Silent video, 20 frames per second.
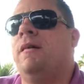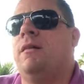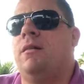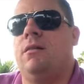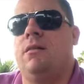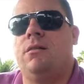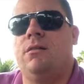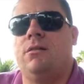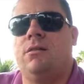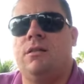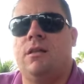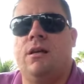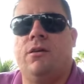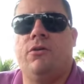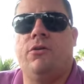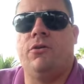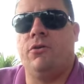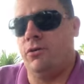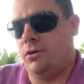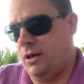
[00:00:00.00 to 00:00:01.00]
and say,
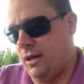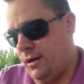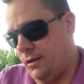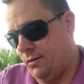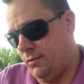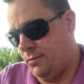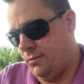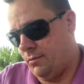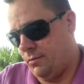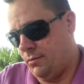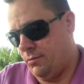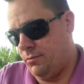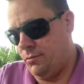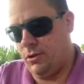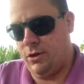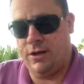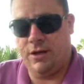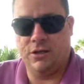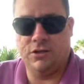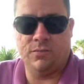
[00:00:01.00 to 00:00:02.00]
oh, okay,
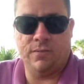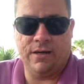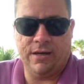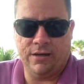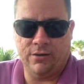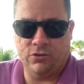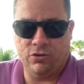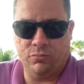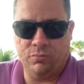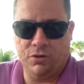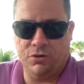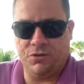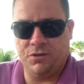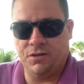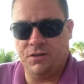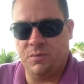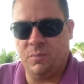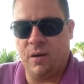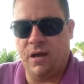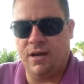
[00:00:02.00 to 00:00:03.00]
well, I guess we can't do
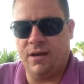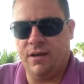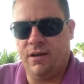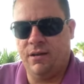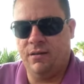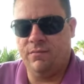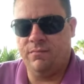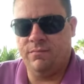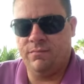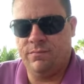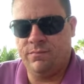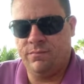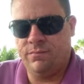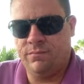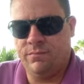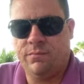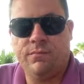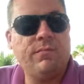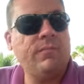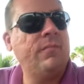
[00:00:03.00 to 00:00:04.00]
business. Bye.
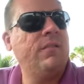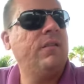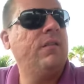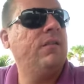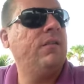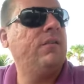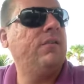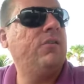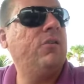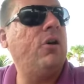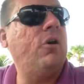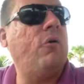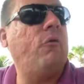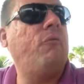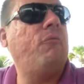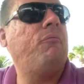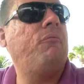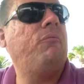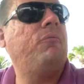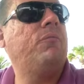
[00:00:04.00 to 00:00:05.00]
No.
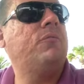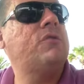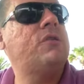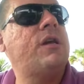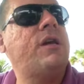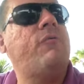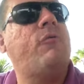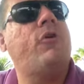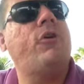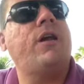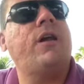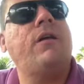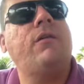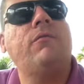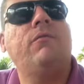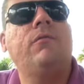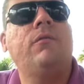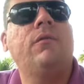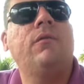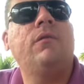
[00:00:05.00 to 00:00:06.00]
Say, well, okay.
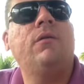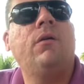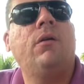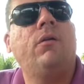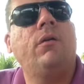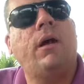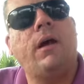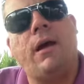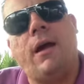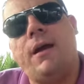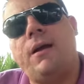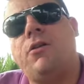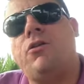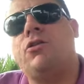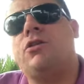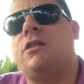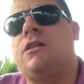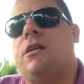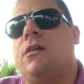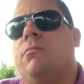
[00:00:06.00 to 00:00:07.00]
I
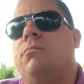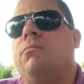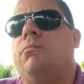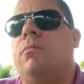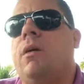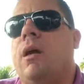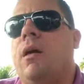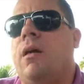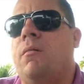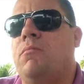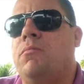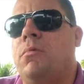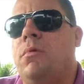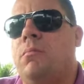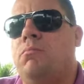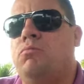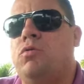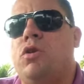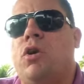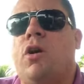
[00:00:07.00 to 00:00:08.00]
understand. I'm
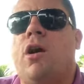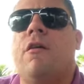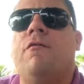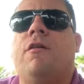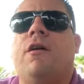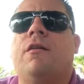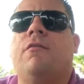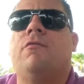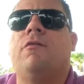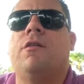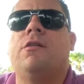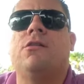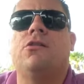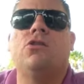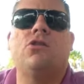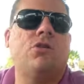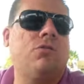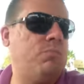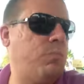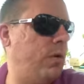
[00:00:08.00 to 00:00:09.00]
sorry if I
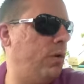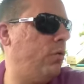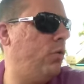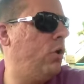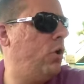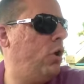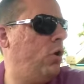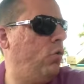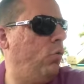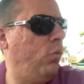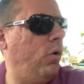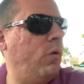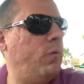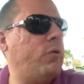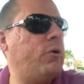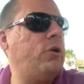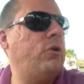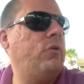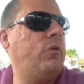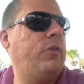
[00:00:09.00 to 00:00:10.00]
offended you, but what
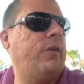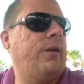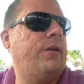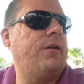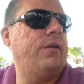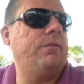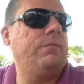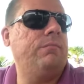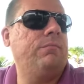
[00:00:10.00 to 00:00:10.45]
were you thinking?